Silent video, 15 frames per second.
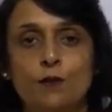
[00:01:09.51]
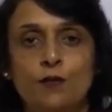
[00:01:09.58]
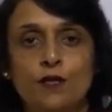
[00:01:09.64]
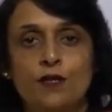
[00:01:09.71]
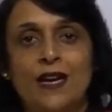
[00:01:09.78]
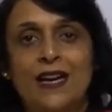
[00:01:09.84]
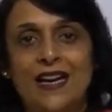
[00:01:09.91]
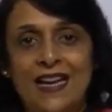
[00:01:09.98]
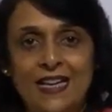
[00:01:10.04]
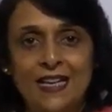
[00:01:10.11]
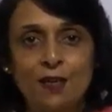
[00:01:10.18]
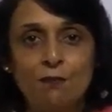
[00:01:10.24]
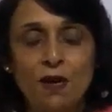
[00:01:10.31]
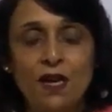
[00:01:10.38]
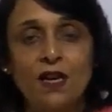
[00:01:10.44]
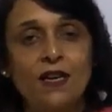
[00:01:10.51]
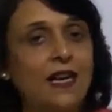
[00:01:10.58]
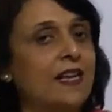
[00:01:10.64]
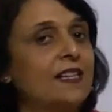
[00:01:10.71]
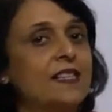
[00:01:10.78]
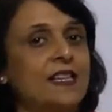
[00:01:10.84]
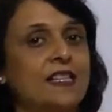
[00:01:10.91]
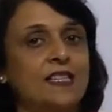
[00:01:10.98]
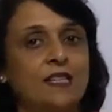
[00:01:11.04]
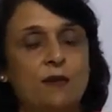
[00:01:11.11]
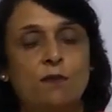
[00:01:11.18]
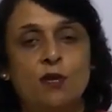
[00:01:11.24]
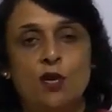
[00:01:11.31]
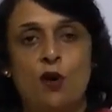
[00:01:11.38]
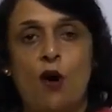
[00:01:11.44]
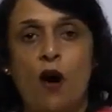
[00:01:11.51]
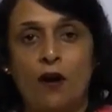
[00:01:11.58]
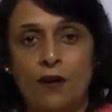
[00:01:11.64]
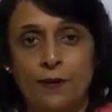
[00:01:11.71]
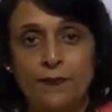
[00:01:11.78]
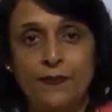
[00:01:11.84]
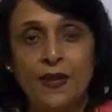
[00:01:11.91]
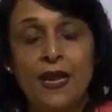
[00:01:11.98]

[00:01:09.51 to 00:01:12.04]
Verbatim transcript: which is containing milk and is extremely hot